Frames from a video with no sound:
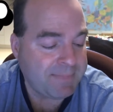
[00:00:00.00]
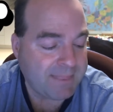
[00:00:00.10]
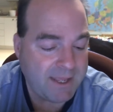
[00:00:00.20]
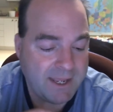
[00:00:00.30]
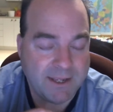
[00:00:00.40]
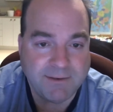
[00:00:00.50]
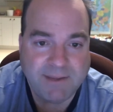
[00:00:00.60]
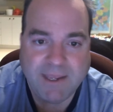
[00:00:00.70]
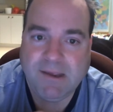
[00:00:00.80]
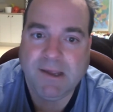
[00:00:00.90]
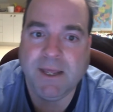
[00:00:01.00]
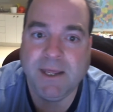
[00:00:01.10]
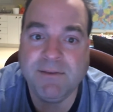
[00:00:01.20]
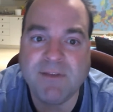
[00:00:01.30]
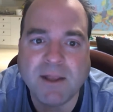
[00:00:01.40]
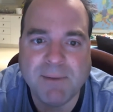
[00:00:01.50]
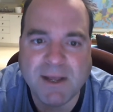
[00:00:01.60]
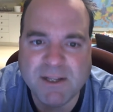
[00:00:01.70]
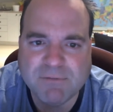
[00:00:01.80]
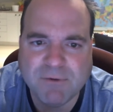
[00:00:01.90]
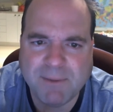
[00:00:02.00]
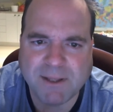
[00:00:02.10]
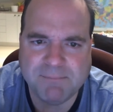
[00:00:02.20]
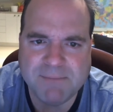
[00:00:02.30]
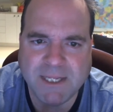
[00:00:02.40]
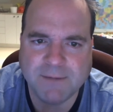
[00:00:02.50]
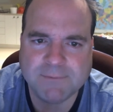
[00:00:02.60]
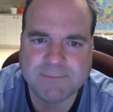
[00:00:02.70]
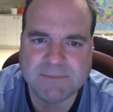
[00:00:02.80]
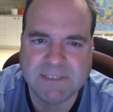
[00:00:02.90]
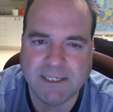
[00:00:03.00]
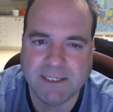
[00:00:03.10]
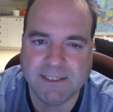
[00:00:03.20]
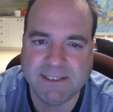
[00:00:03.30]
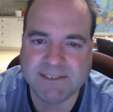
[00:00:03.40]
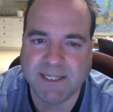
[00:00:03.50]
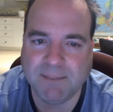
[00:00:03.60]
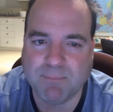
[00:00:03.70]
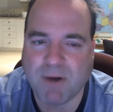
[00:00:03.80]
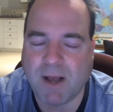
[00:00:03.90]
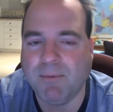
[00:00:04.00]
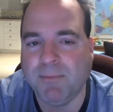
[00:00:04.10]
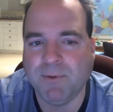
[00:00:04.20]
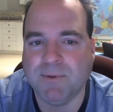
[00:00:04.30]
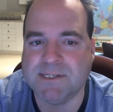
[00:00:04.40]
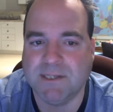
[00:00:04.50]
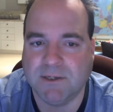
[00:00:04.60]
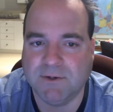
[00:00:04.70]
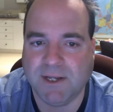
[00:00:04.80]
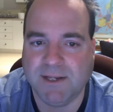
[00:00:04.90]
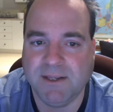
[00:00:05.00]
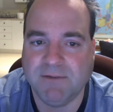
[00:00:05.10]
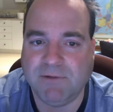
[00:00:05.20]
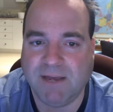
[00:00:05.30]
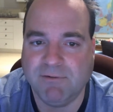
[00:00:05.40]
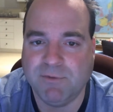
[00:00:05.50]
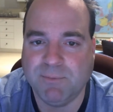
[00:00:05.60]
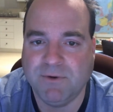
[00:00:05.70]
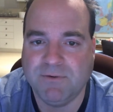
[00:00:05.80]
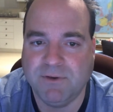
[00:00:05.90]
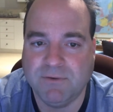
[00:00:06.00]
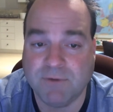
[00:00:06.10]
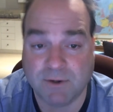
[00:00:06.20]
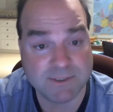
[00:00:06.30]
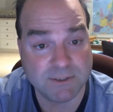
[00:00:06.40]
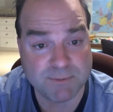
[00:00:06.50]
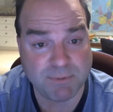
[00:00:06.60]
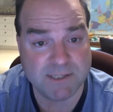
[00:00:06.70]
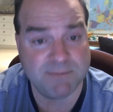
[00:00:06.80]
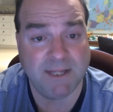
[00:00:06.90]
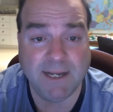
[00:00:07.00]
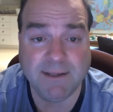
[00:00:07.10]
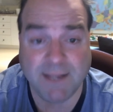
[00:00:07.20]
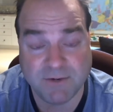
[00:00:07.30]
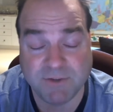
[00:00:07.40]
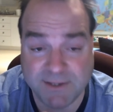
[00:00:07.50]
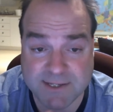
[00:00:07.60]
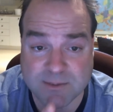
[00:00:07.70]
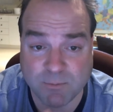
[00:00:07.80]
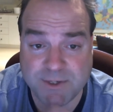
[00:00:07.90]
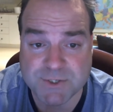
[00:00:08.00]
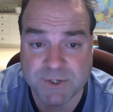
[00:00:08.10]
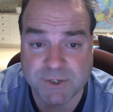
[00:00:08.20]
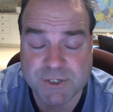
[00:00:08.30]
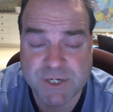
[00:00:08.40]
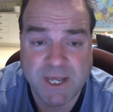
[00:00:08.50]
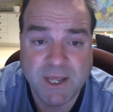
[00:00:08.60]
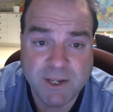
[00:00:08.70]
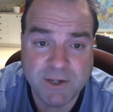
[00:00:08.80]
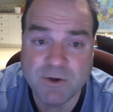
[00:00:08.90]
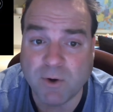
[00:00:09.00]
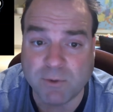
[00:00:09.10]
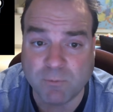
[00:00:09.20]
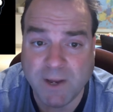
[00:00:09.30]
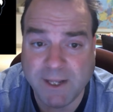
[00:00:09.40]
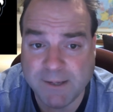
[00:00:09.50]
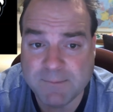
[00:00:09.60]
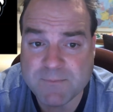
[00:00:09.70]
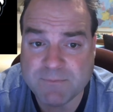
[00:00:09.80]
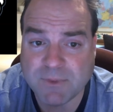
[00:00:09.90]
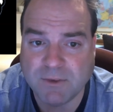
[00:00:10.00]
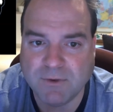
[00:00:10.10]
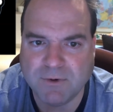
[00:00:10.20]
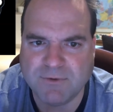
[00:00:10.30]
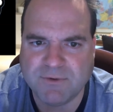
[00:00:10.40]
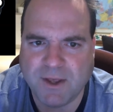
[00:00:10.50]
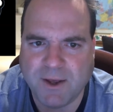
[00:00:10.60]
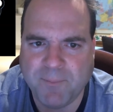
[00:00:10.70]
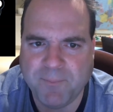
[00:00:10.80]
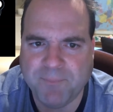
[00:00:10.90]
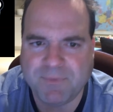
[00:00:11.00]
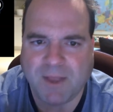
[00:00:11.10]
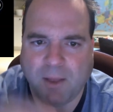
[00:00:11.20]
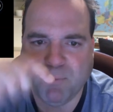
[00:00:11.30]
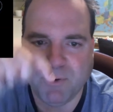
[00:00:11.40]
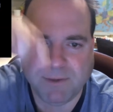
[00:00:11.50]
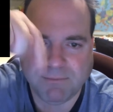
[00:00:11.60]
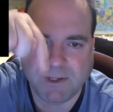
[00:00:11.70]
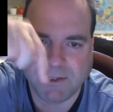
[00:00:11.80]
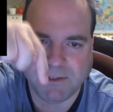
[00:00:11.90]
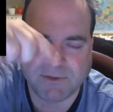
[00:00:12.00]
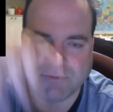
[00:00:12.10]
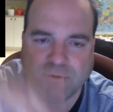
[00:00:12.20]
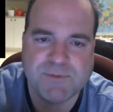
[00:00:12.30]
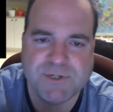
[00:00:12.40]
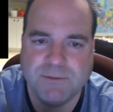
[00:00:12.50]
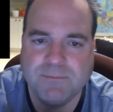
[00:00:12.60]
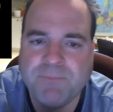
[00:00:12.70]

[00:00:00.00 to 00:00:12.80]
And he thought about it for about a minute, and he said it probably wasn't a good idea for the average person. So I was a little surprised by that. I actually did some research. You can go on Reddit. There's, I'll put in the description